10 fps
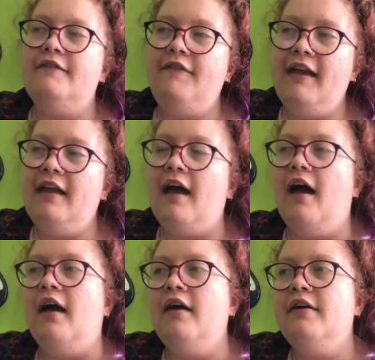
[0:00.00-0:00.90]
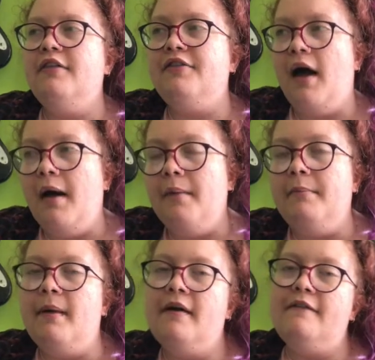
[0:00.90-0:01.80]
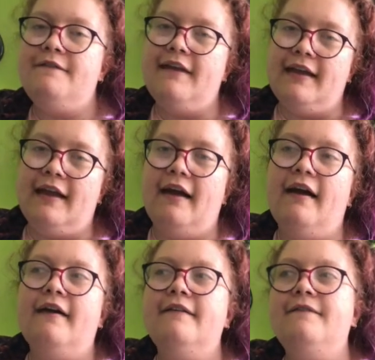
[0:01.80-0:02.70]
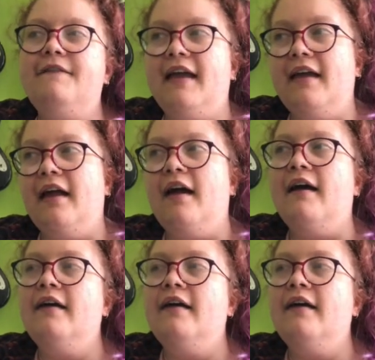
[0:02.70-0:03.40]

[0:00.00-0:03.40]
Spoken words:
finger, thumb, finger, finger,